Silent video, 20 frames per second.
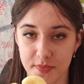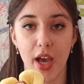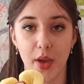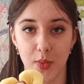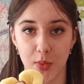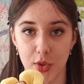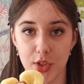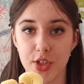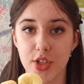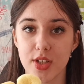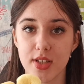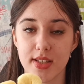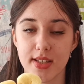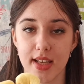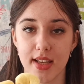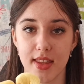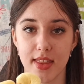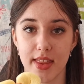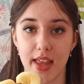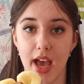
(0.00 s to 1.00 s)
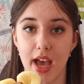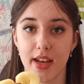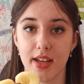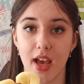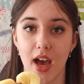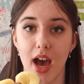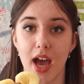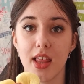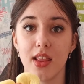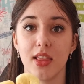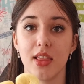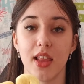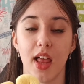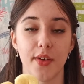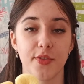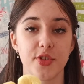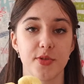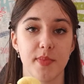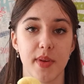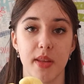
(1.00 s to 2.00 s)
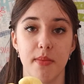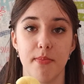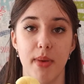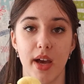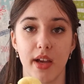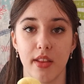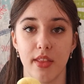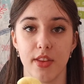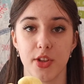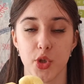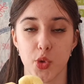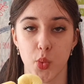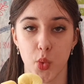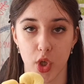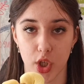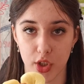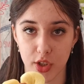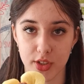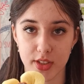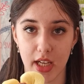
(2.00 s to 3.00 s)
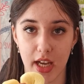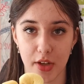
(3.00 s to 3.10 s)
I would just say that I loved being back in this world.